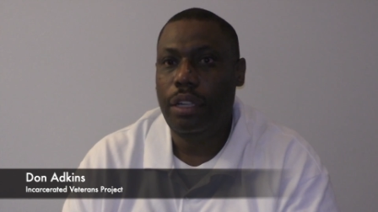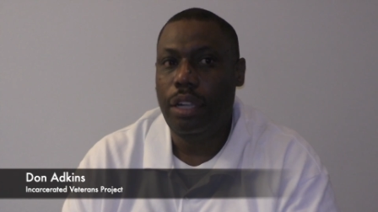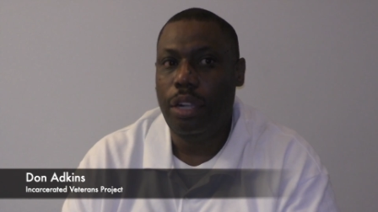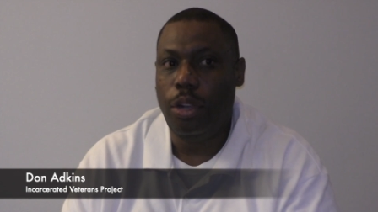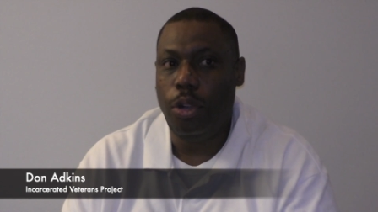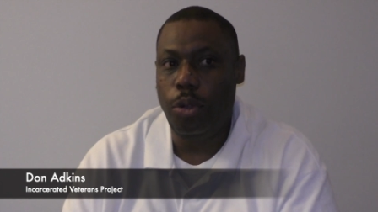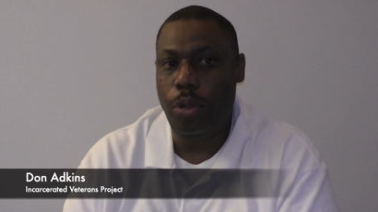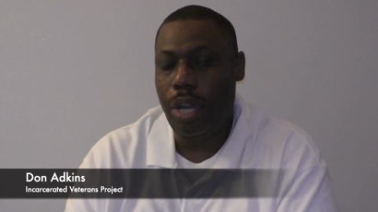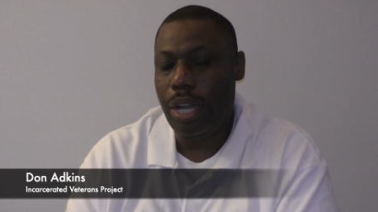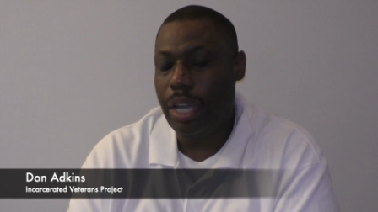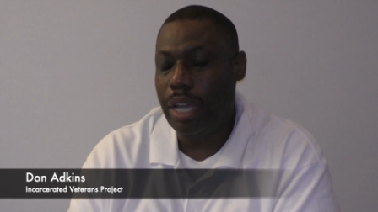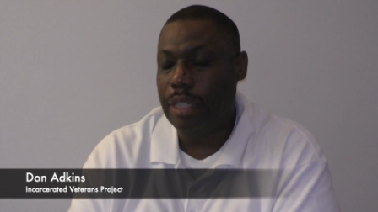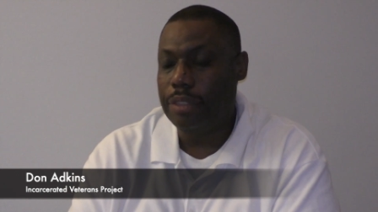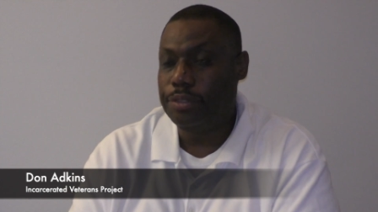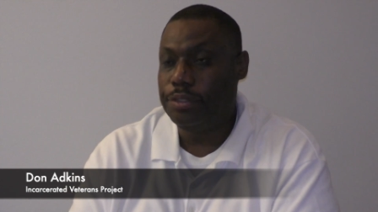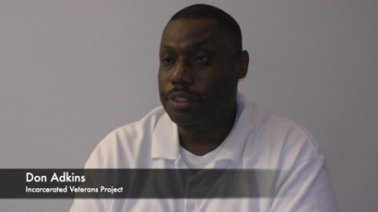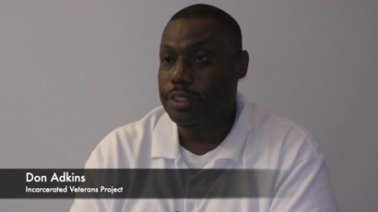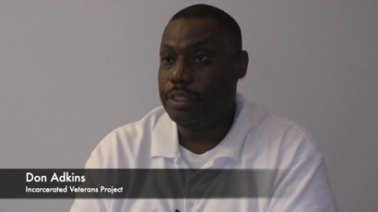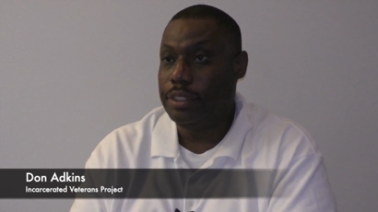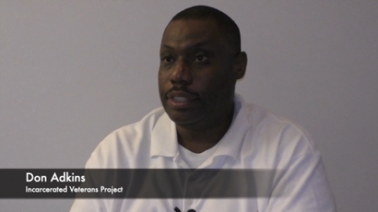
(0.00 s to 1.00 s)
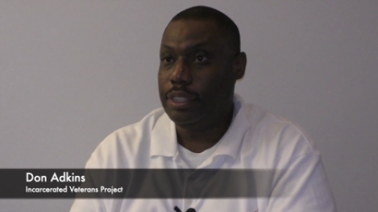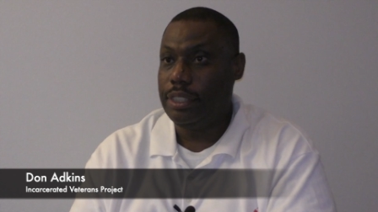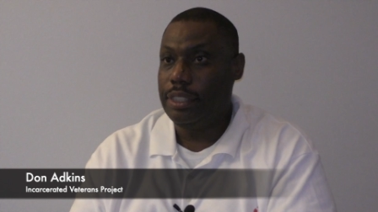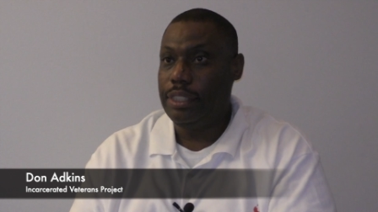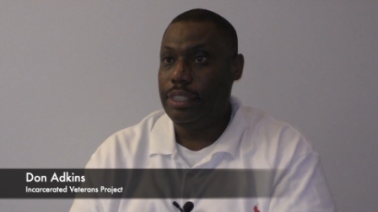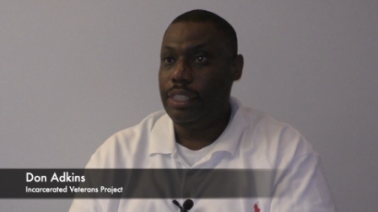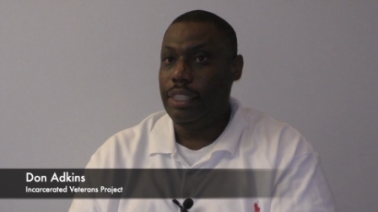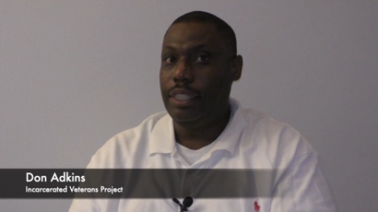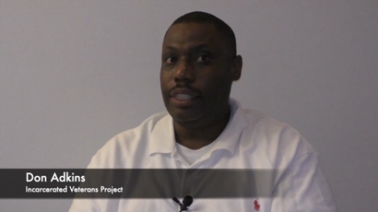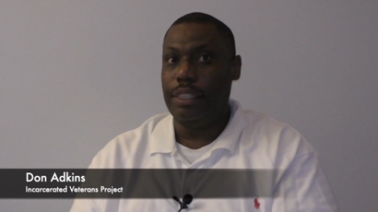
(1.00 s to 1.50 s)
Oh, I got
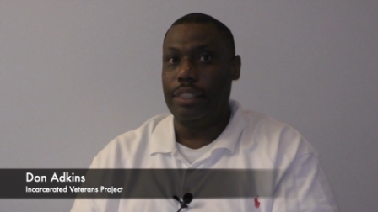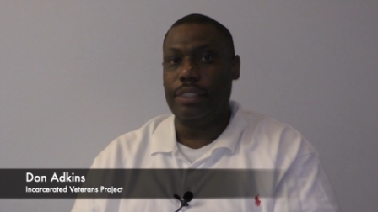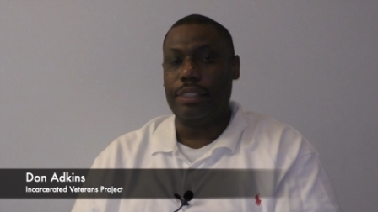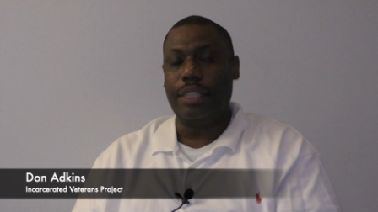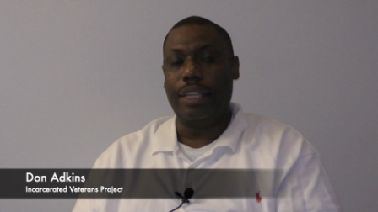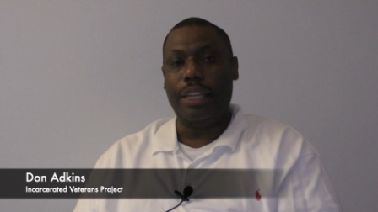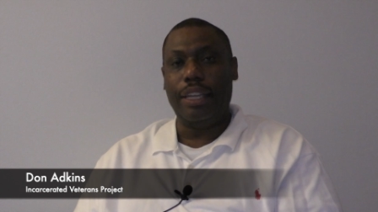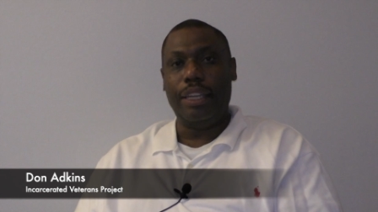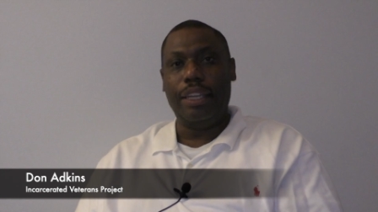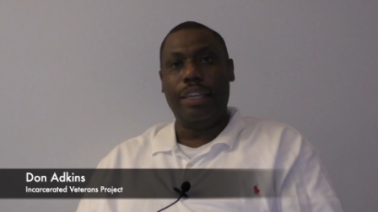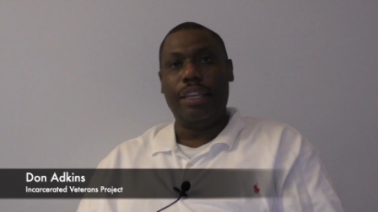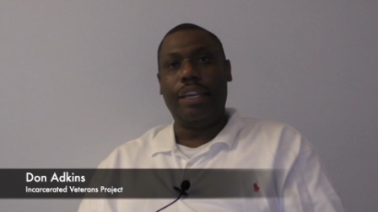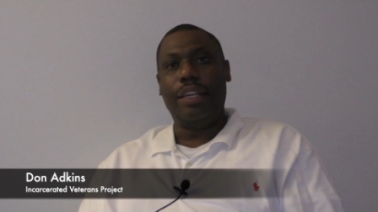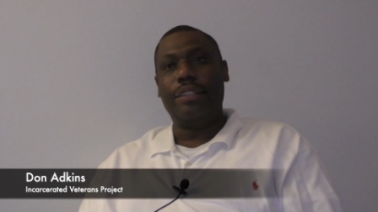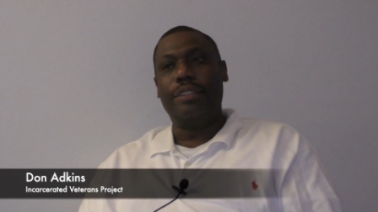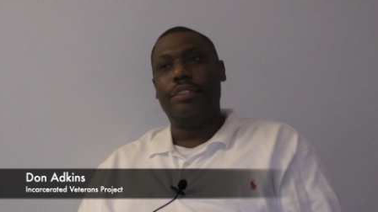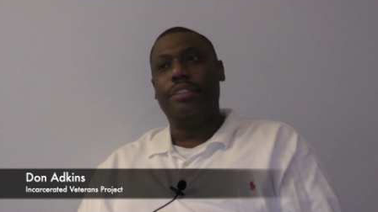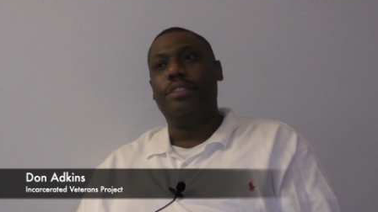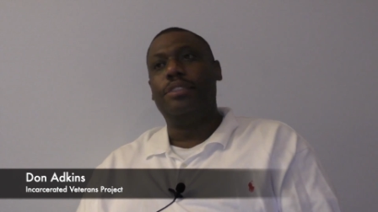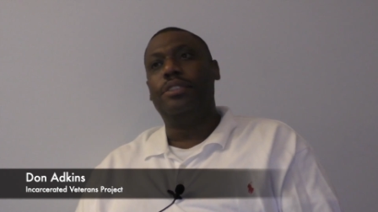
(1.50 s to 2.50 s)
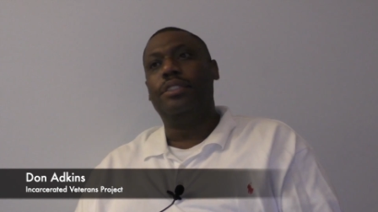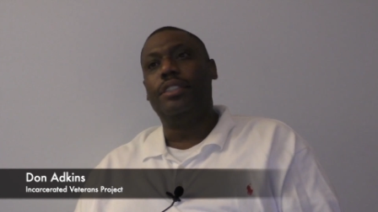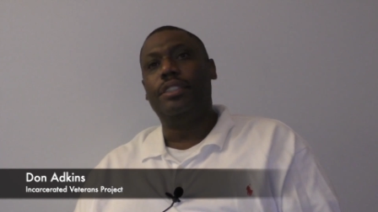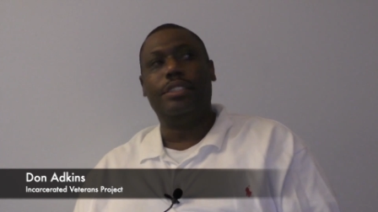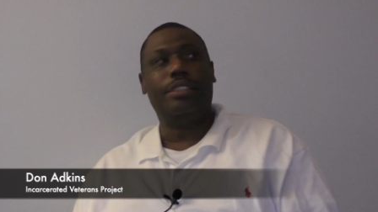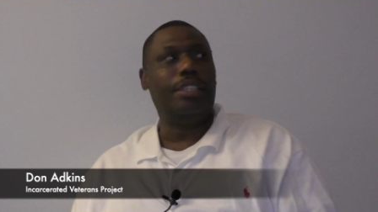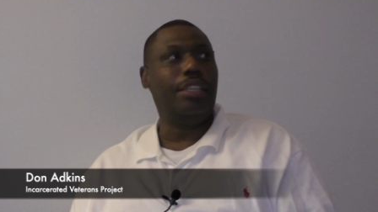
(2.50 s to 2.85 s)
15 years. I ain't got to do this.